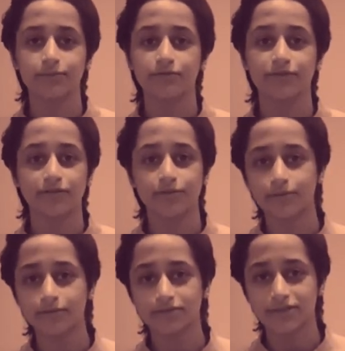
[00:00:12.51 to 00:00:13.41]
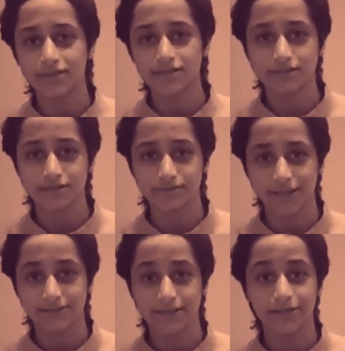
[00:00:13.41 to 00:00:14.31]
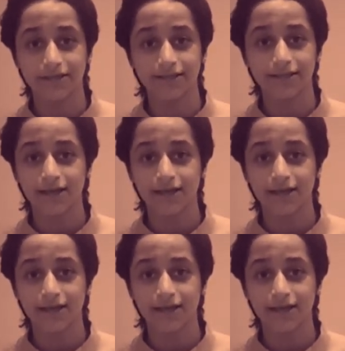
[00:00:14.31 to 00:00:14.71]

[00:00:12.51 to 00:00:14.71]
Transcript: more vulnerable to this pandemic,